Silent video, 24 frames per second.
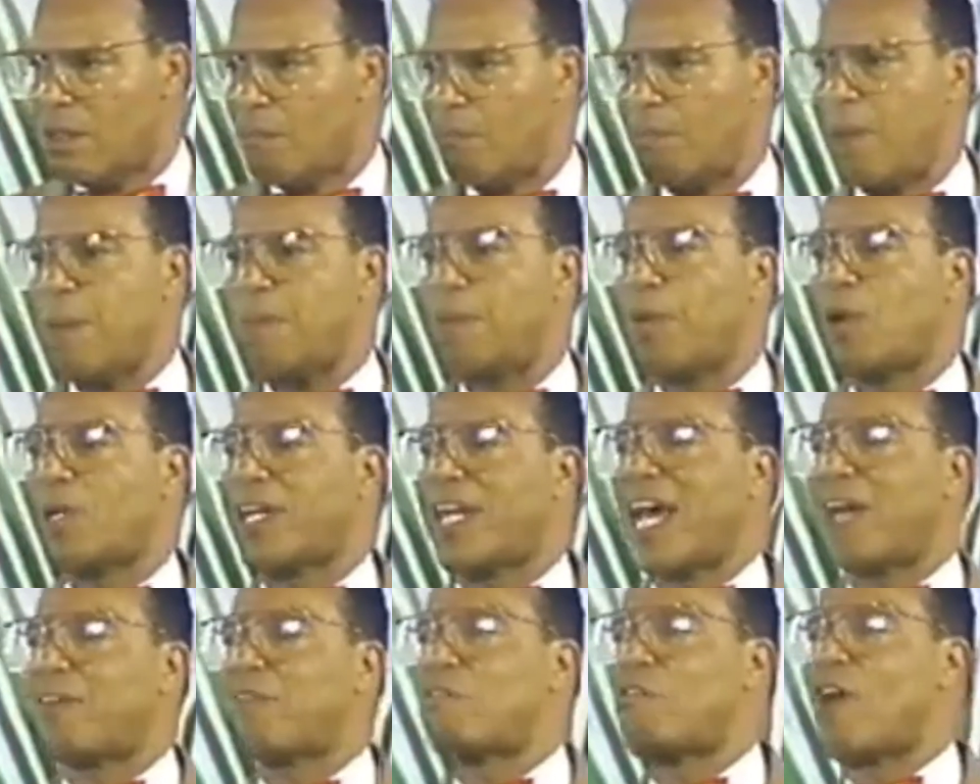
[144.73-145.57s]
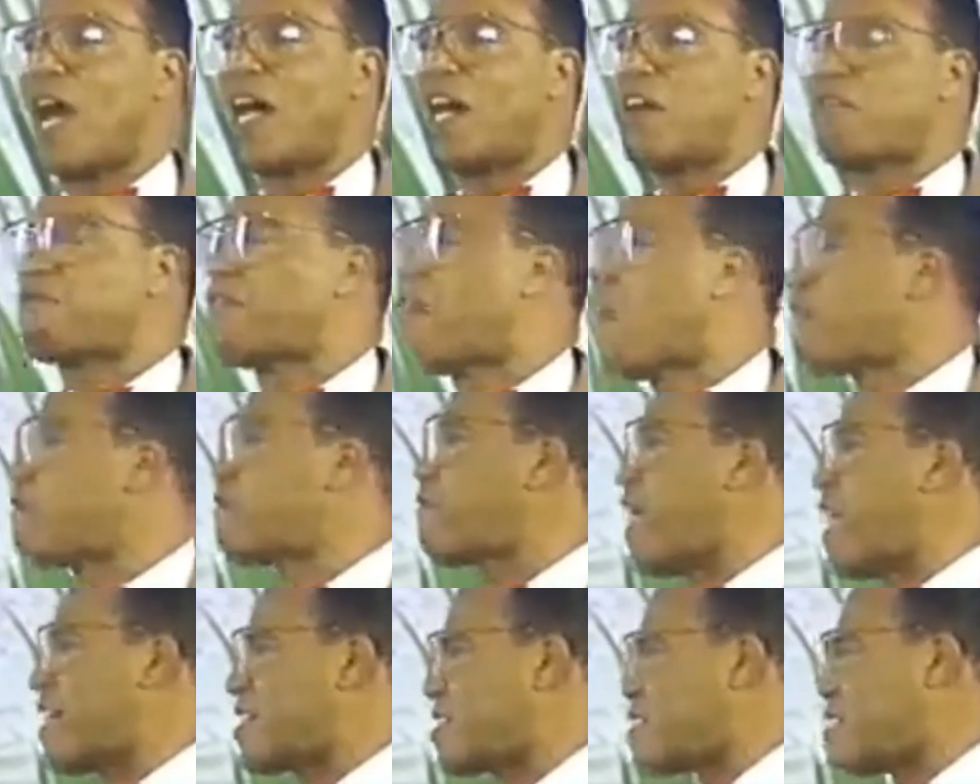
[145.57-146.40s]
People getting ready for
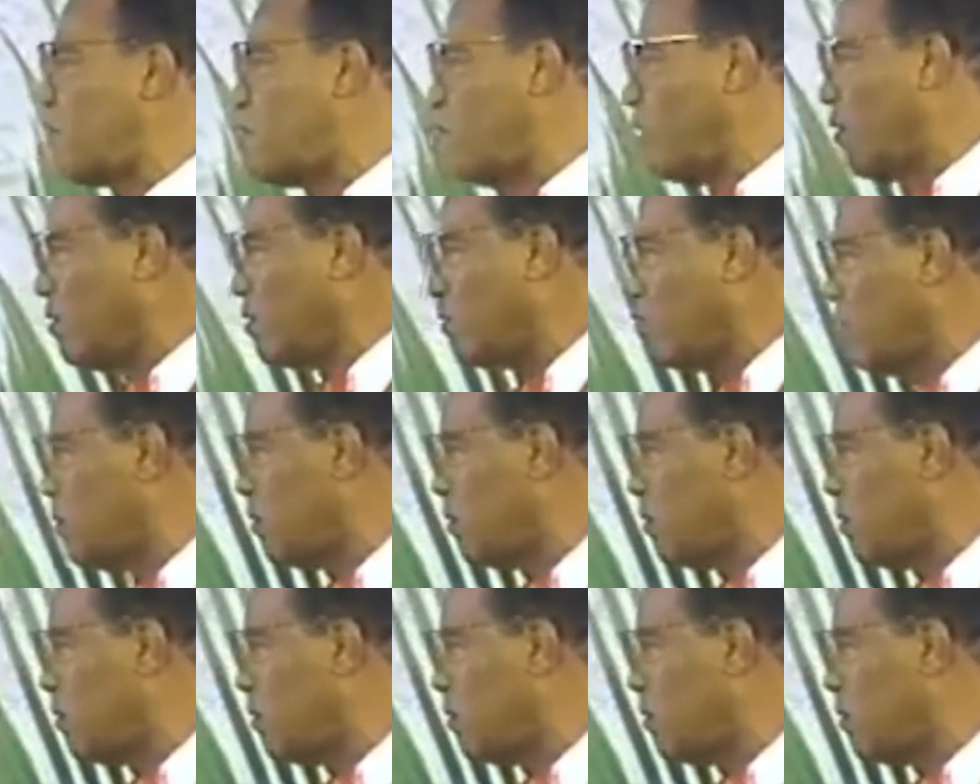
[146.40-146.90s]
a festival.